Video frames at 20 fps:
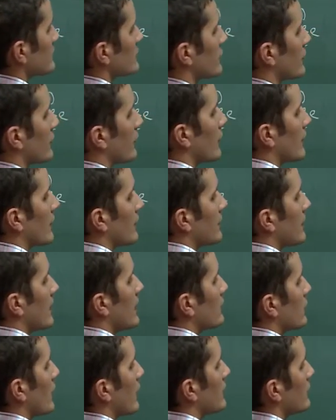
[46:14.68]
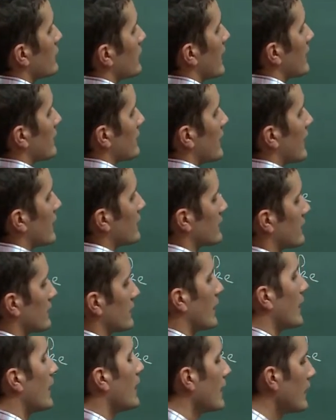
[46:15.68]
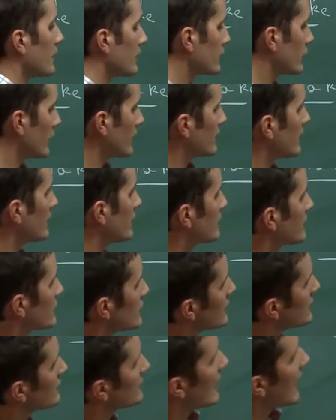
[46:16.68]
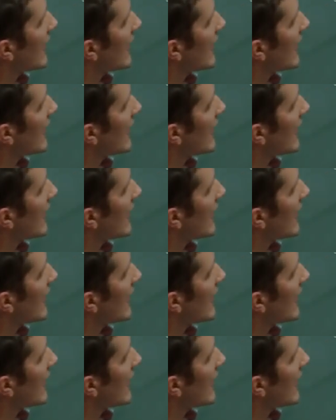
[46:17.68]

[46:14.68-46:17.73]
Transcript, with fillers: the following thing. So I look at twisted sheaves,